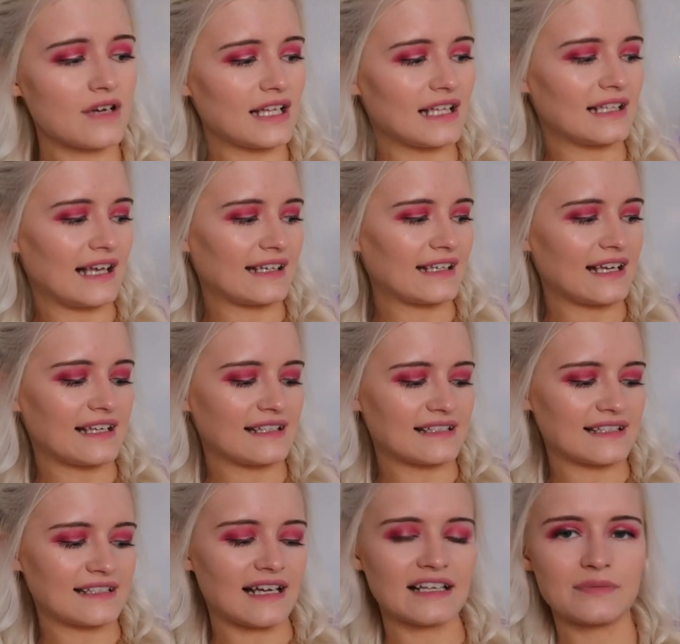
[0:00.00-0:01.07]
really like it.
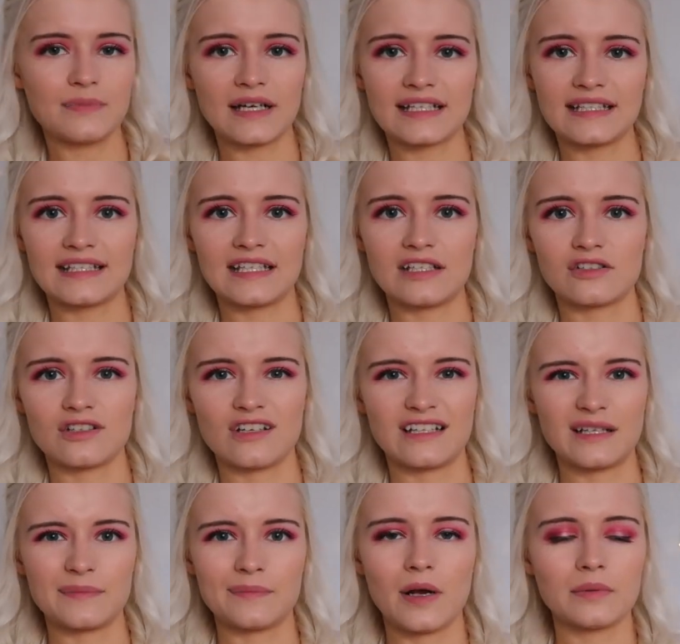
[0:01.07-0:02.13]
It's a nice baggy t-shirt
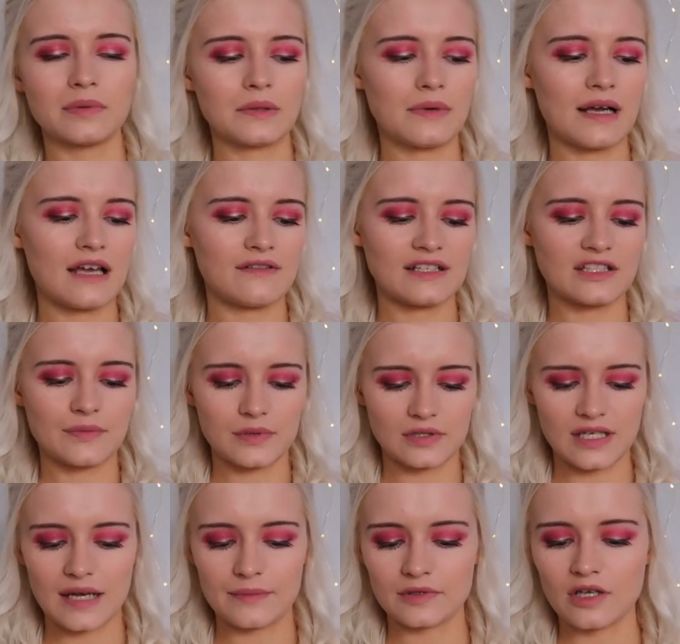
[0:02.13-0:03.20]
and I'd probably wear it as a
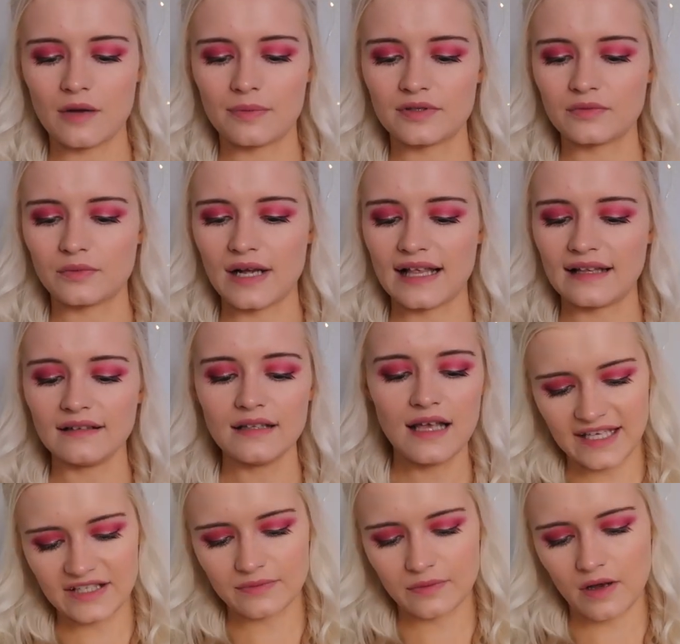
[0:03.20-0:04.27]
pyjama top as well.
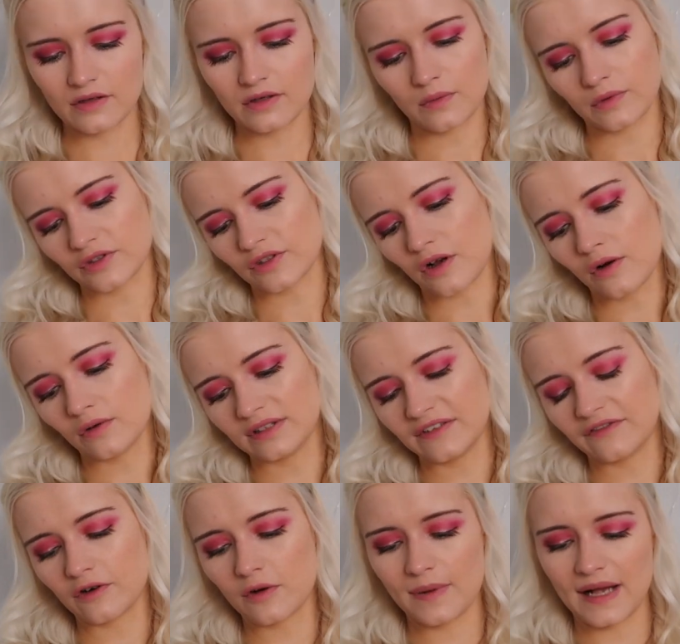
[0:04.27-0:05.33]
This one was
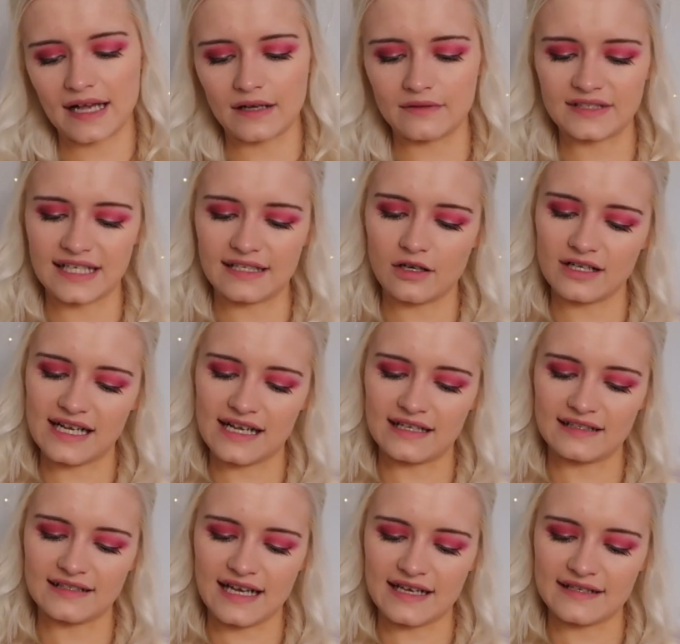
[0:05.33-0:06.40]
only £4. I got it
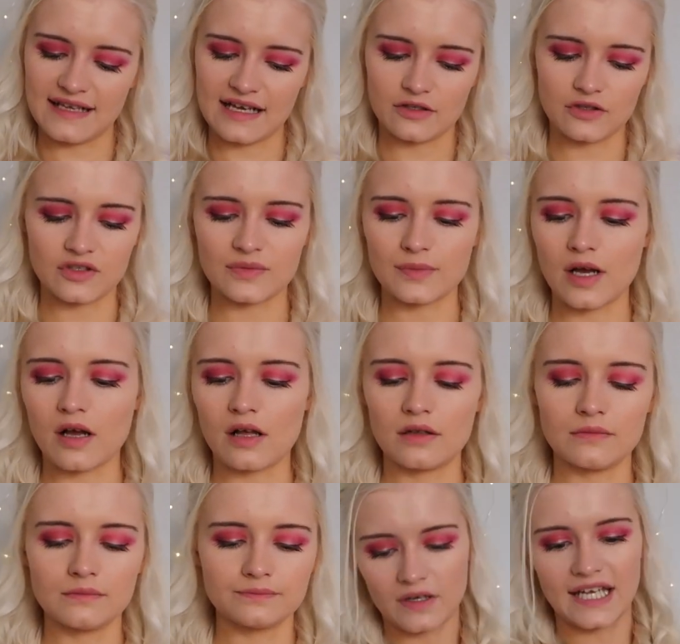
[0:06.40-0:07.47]
in a size extra
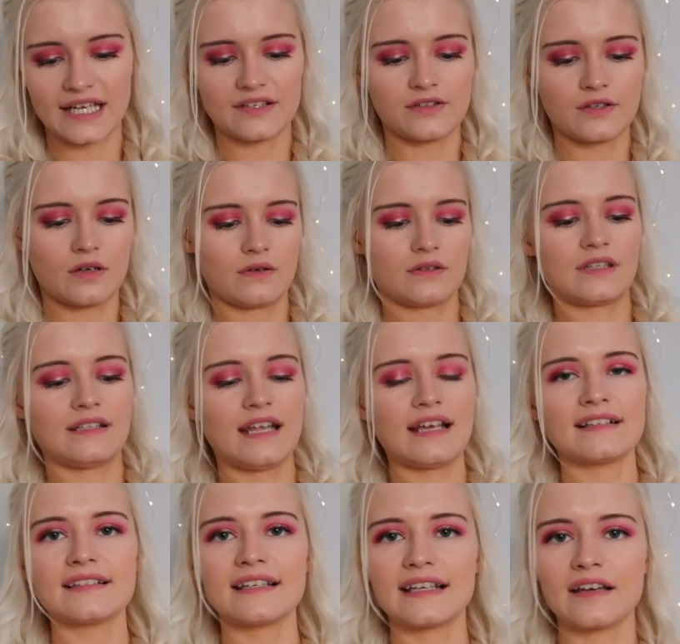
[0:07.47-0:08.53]
small. Okay, so the
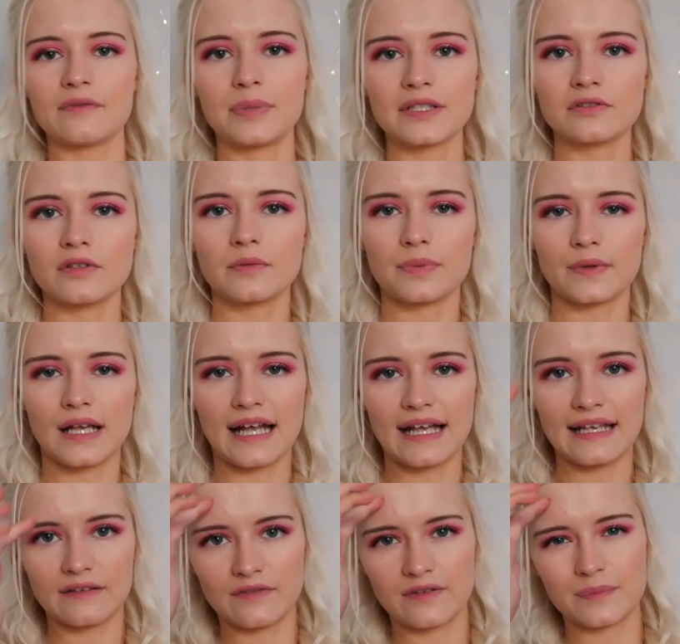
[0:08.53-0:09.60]
next thing I've picked up,
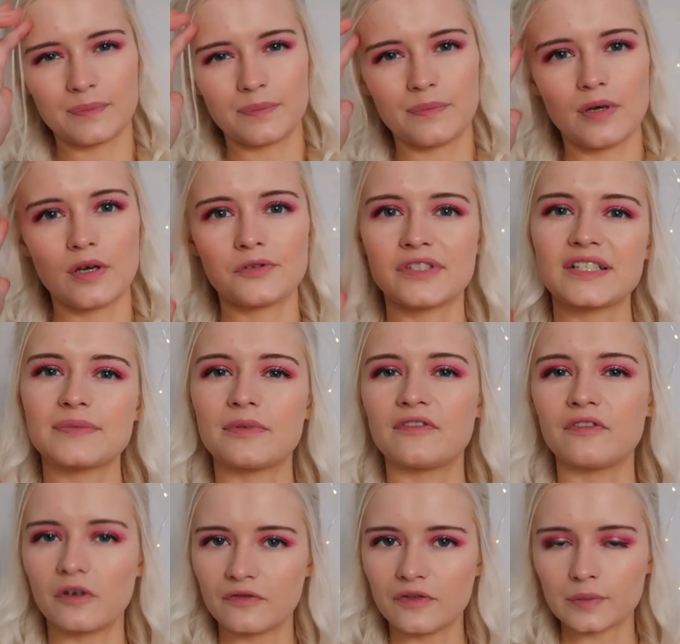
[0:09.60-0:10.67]
I've purchased
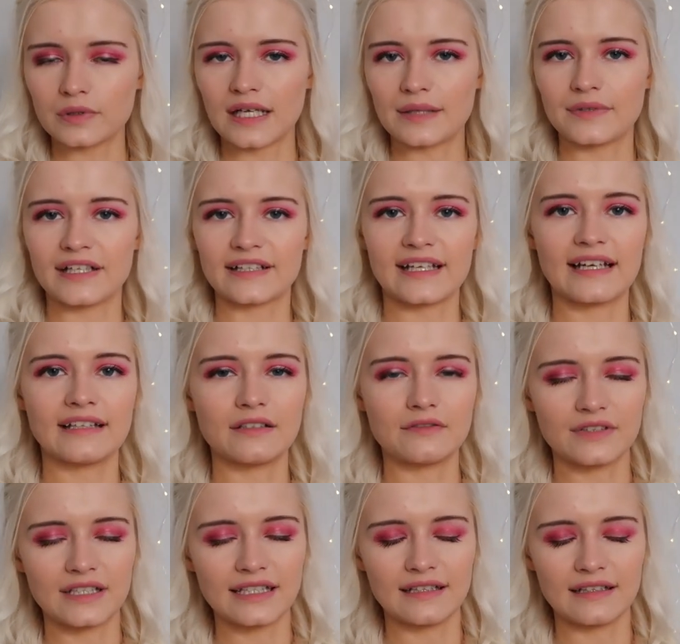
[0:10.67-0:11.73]
before from Primark and I
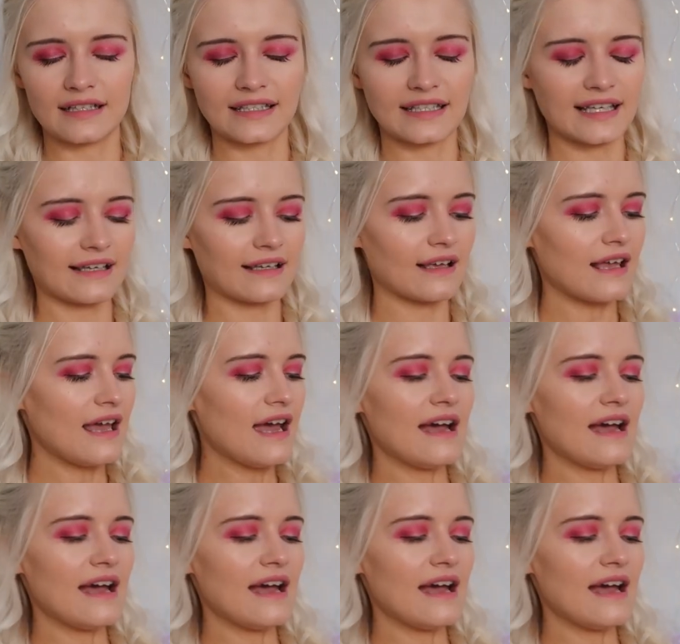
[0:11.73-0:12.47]
really like it.